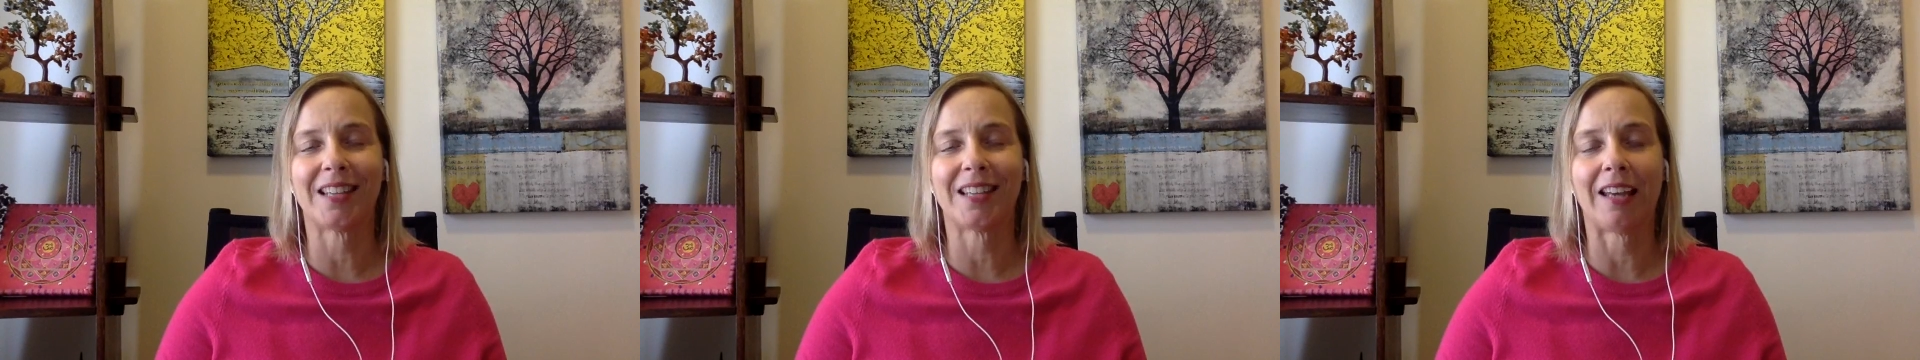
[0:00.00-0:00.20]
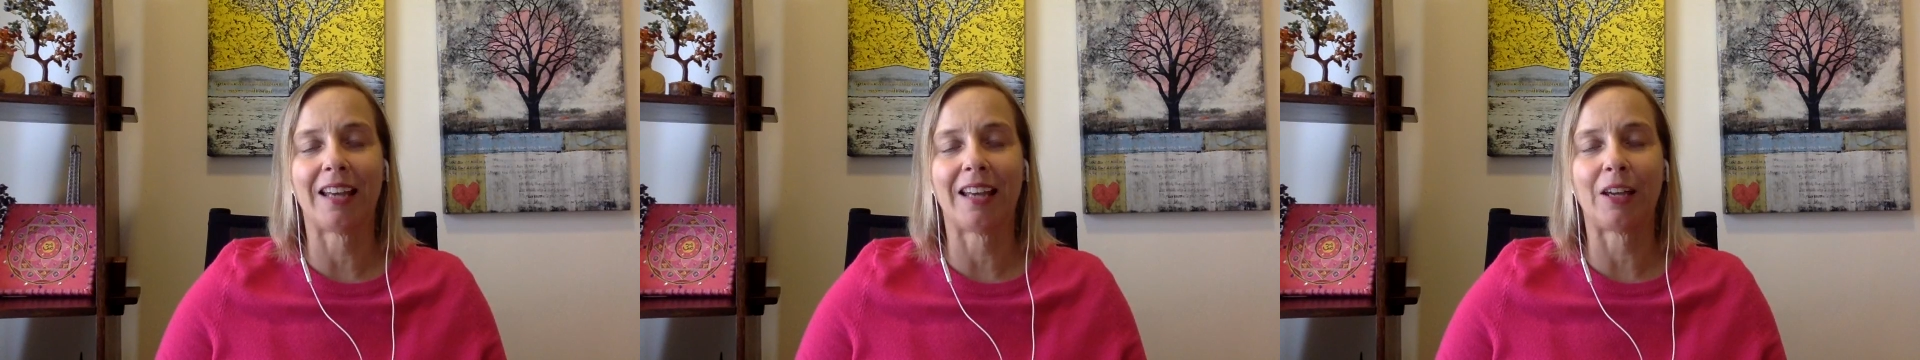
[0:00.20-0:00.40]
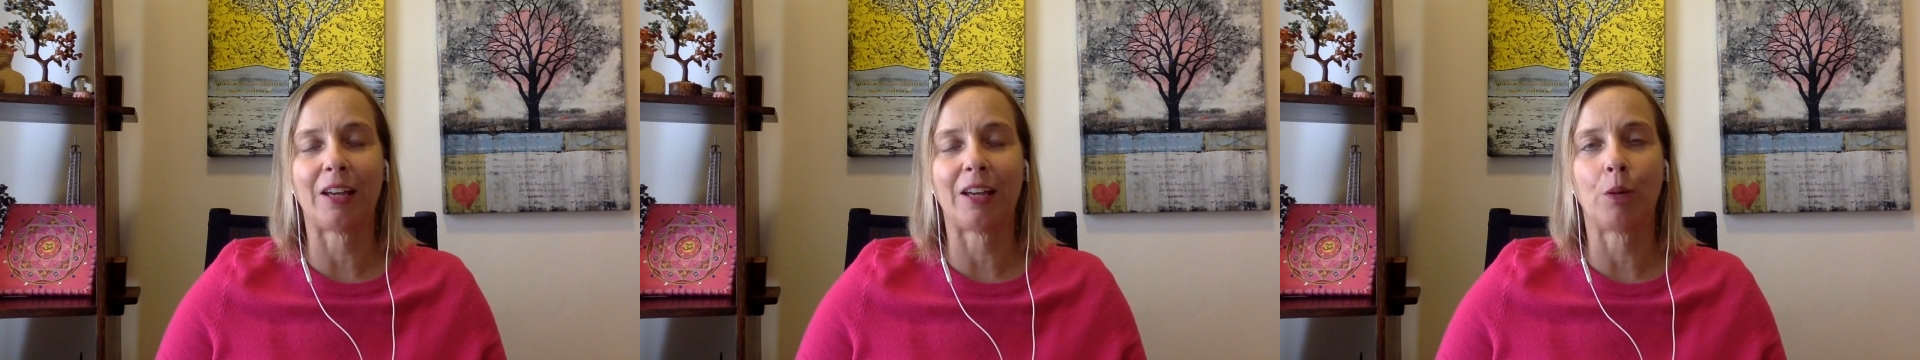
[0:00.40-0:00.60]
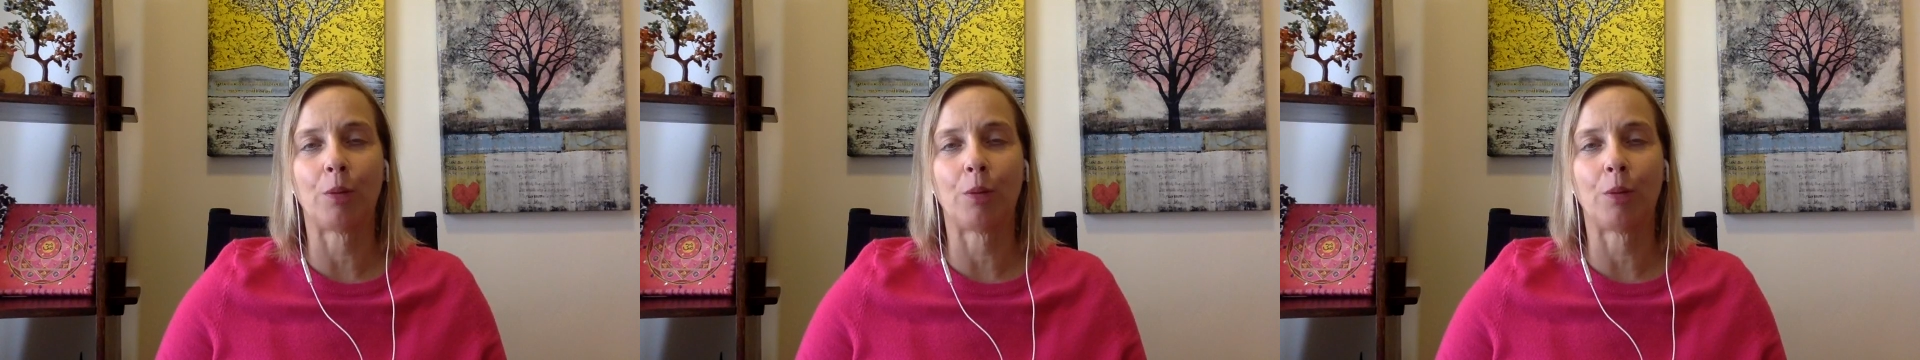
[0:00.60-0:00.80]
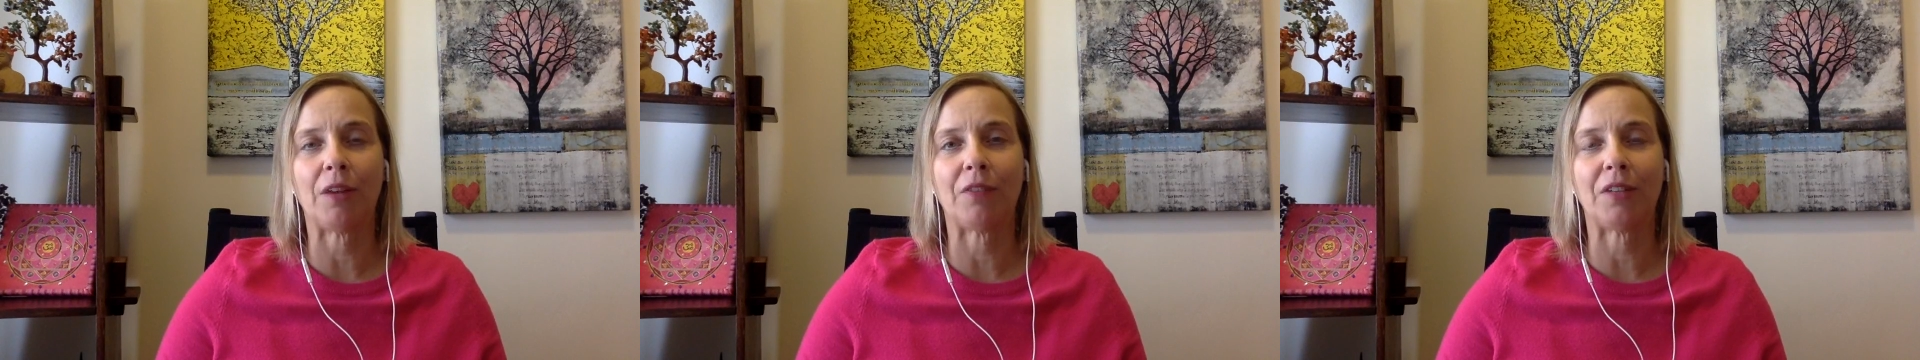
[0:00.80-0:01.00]
and i hope
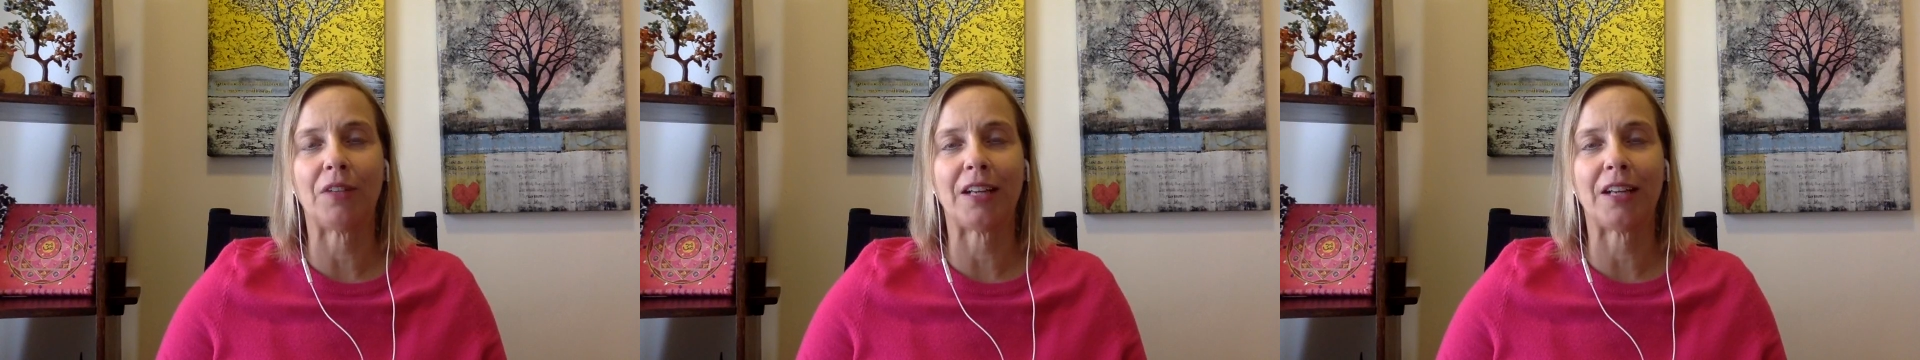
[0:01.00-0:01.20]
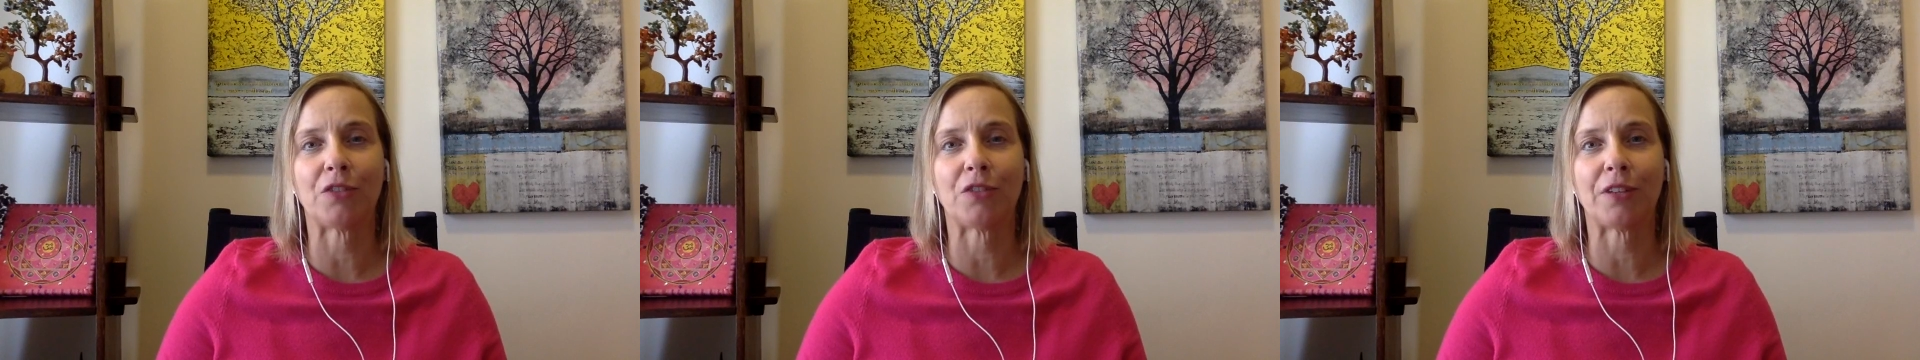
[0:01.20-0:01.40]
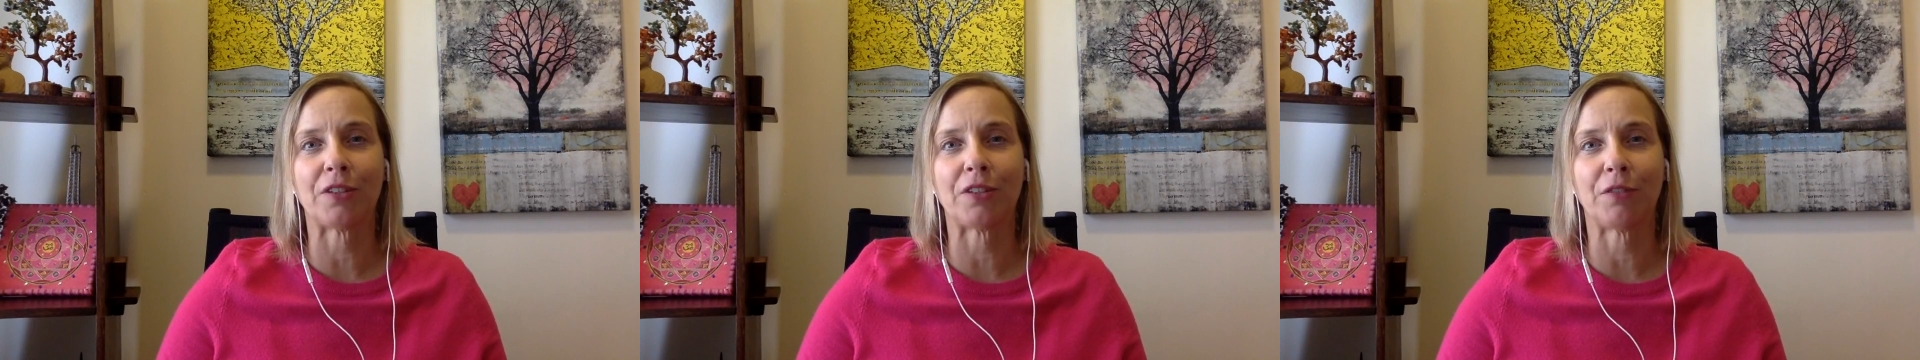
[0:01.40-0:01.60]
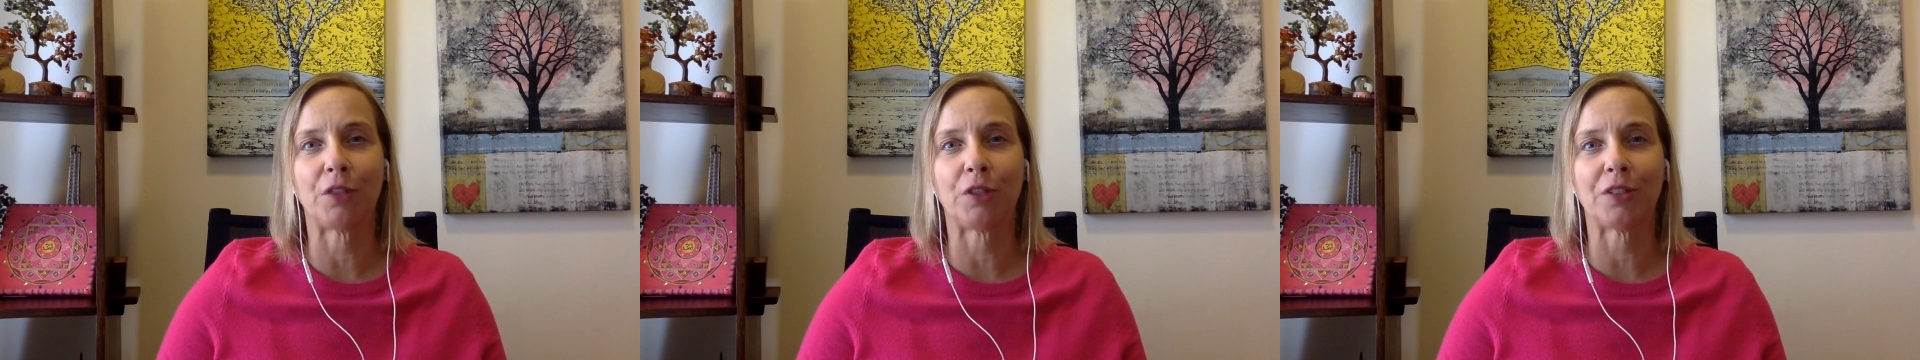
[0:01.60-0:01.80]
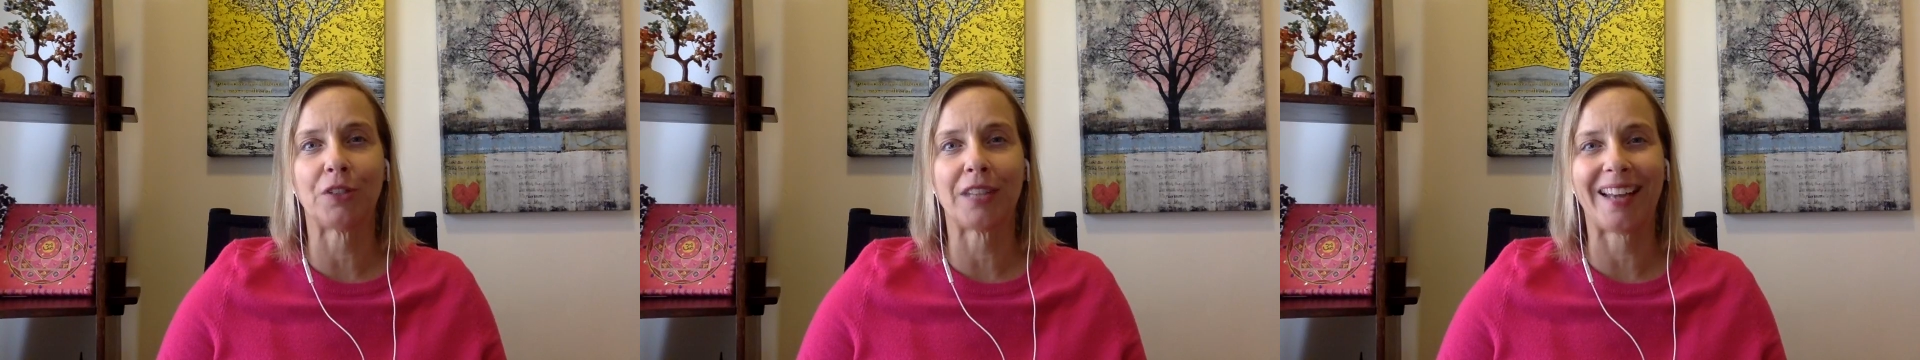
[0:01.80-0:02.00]
you have a nice rest of
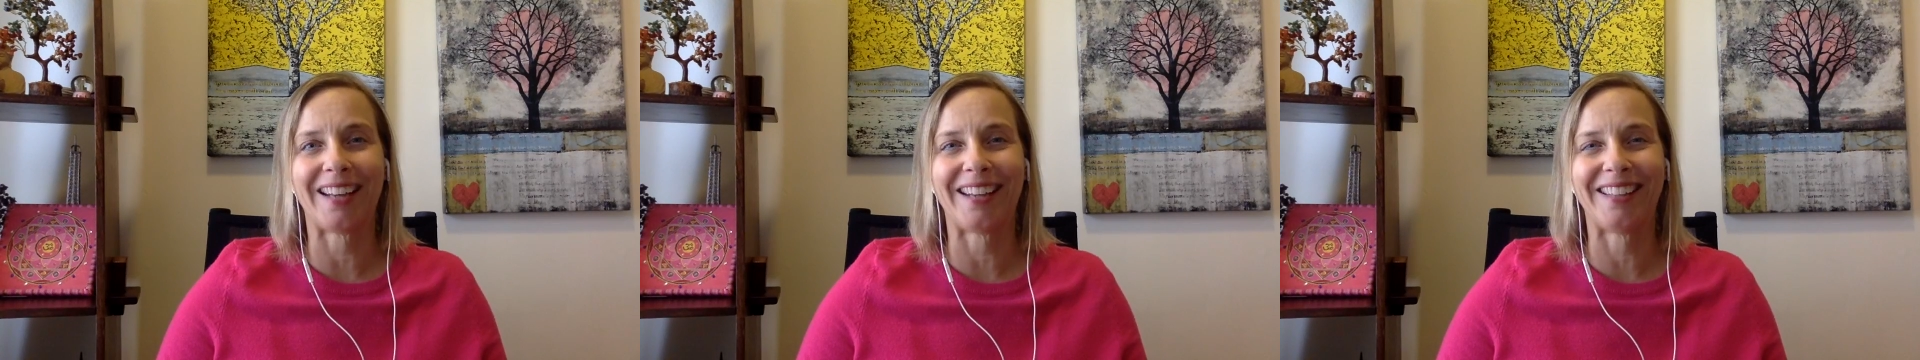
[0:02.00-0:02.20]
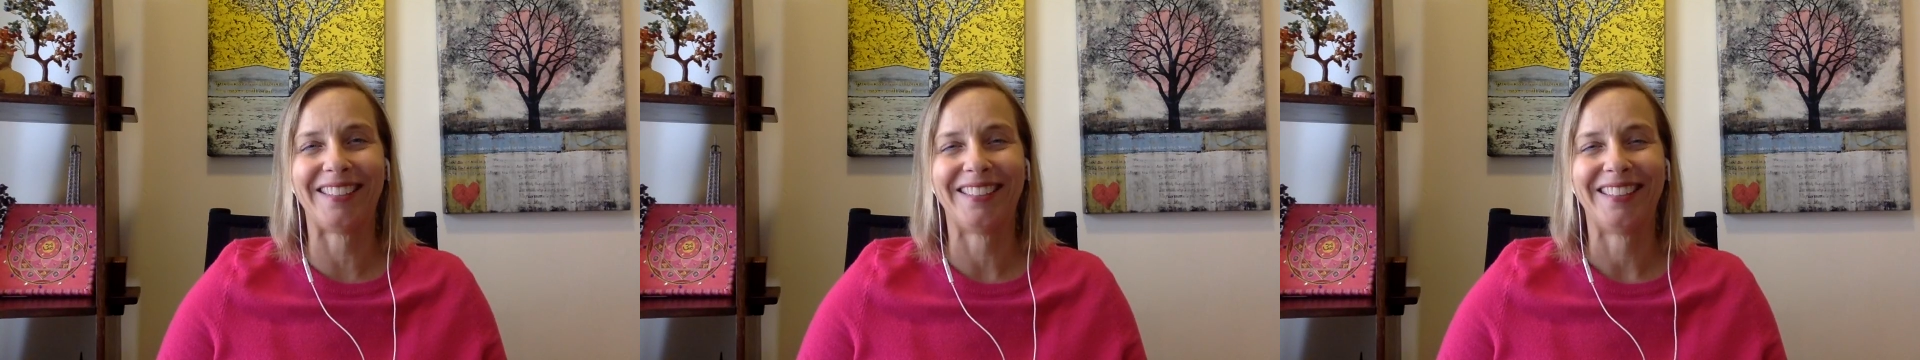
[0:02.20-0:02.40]
your day